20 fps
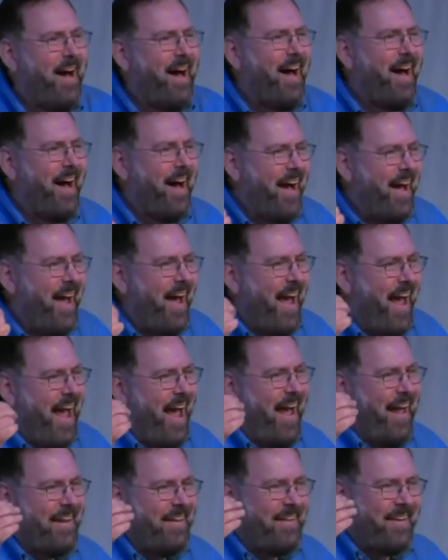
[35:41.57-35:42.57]

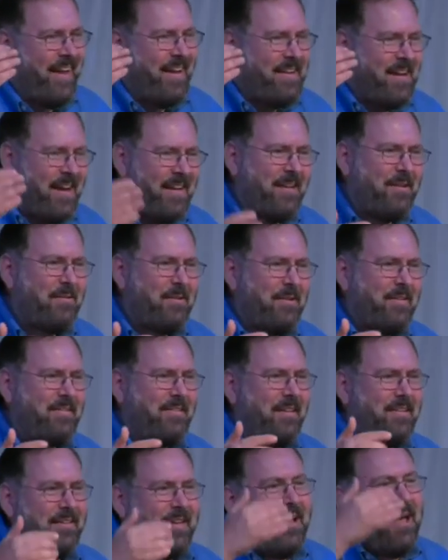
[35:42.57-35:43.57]
And another one
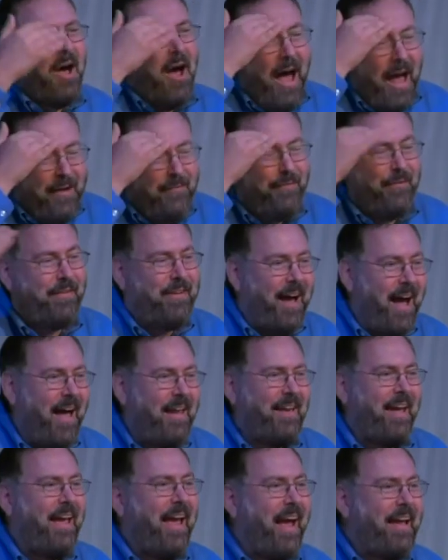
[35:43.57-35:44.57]
says, I
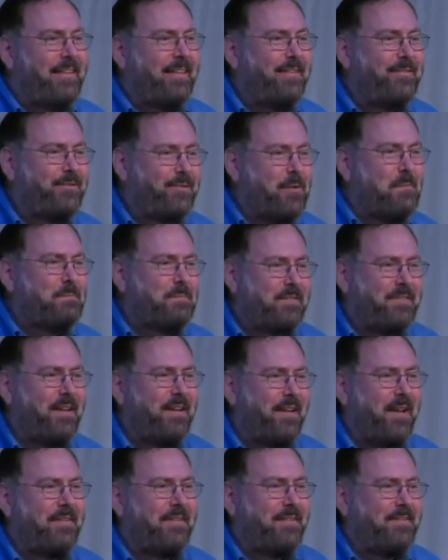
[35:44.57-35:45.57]
forgot I had the soup
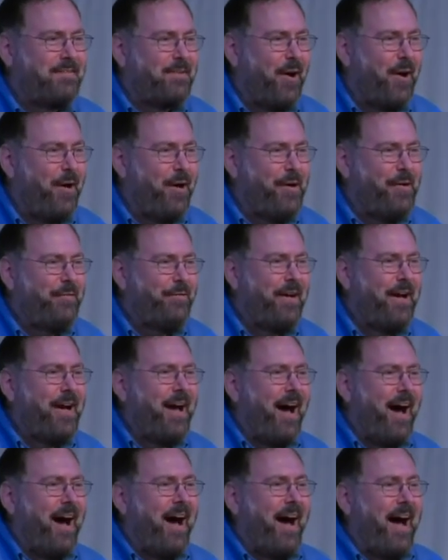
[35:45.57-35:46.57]
still on the stove.
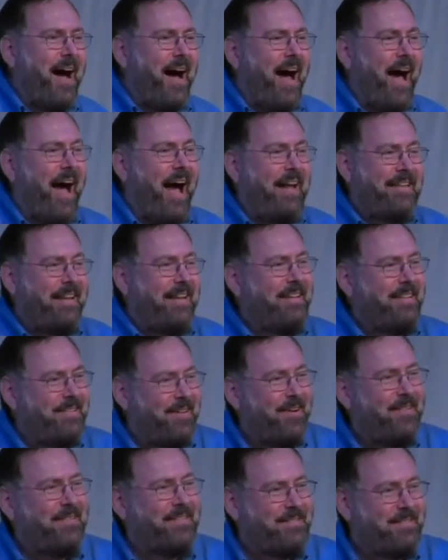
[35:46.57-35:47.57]
I didn't
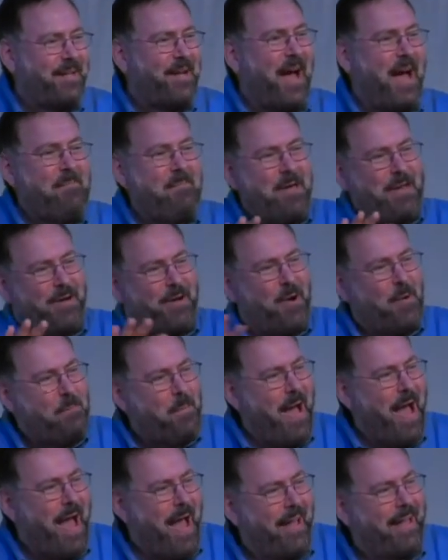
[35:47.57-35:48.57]
turn the stove. I better go
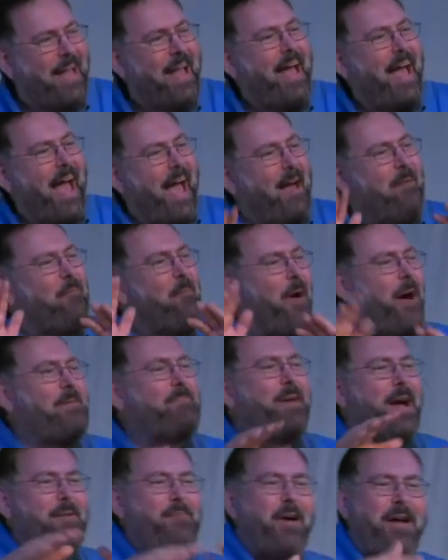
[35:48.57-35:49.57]
back. And
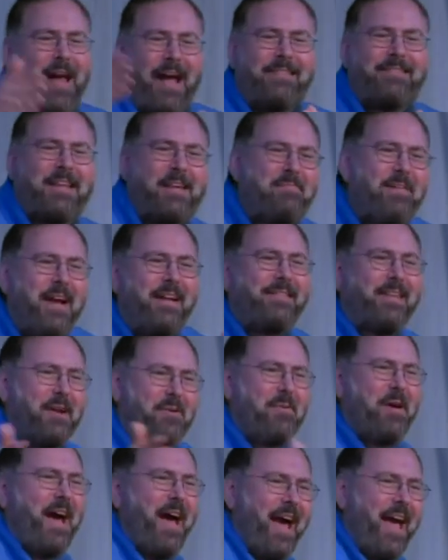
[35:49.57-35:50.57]
one by one, as they make
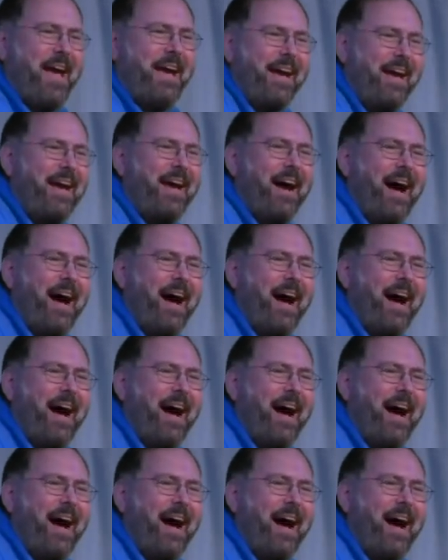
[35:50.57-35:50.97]
their way